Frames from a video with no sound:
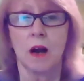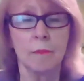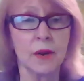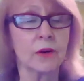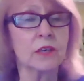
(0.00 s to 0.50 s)

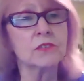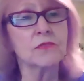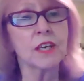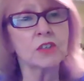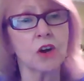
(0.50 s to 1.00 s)
America's
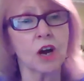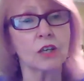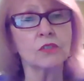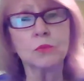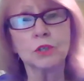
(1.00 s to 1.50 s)
Vet
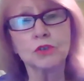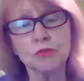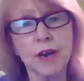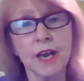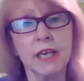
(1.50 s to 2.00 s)
Dogs, which
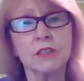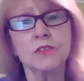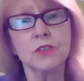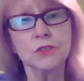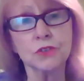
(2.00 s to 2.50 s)

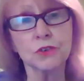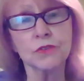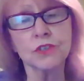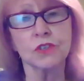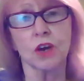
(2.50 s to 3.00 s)
trains
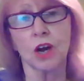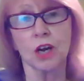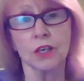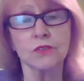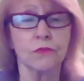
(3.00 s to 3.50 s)
service
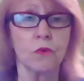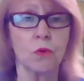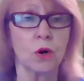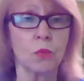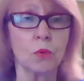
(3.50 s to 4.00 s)
dogs
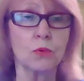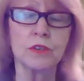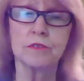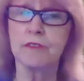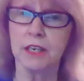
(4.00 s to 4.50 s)
for
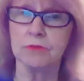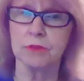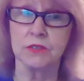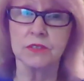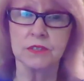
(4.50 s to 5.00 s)
wounded
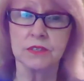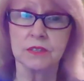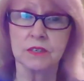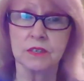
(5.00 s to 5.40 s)
veterans.